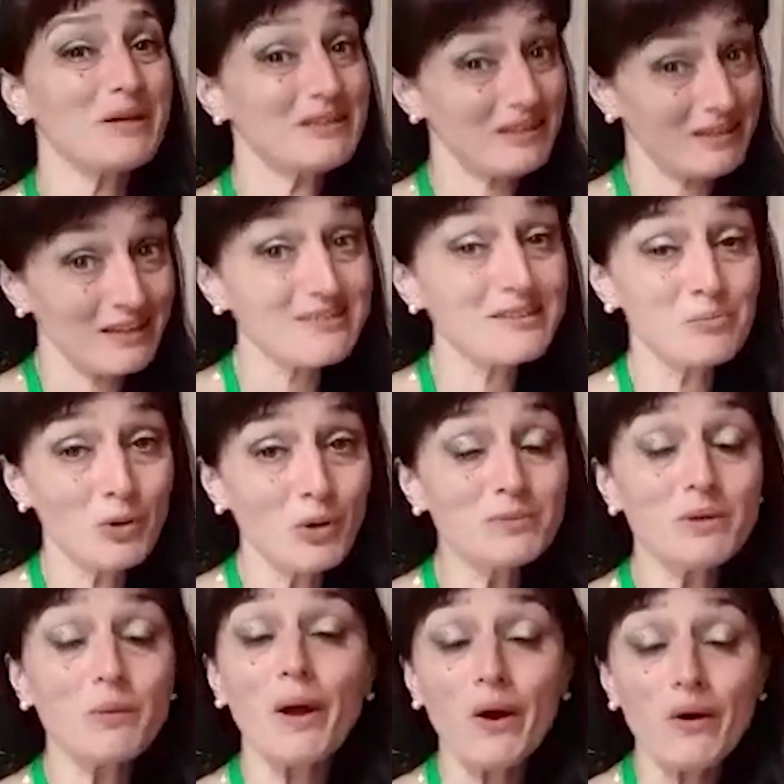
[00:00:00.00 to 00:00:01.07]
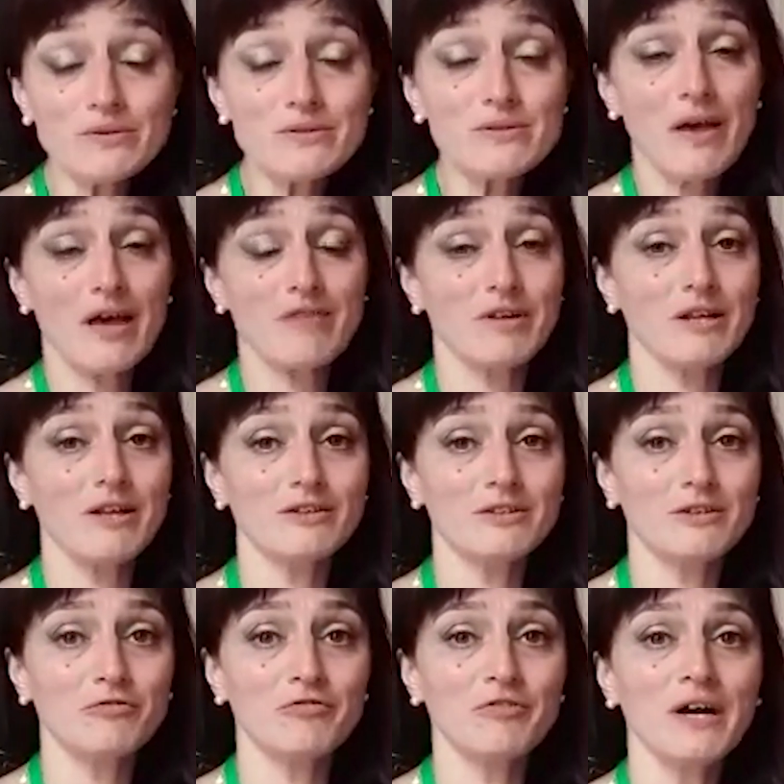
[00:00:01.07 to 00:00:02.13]
But at the moment we also have a lot
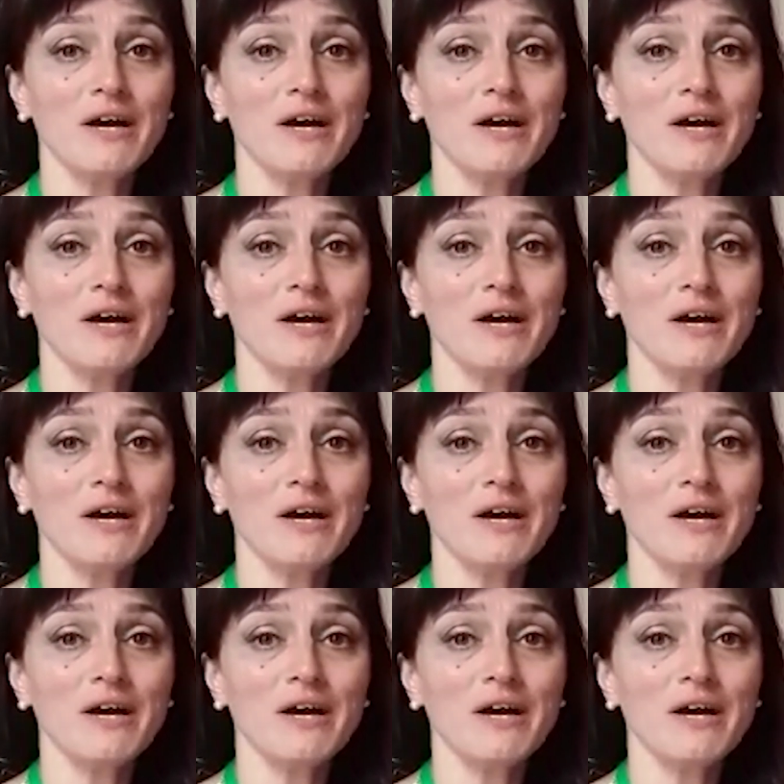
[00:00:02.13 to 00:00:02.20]
of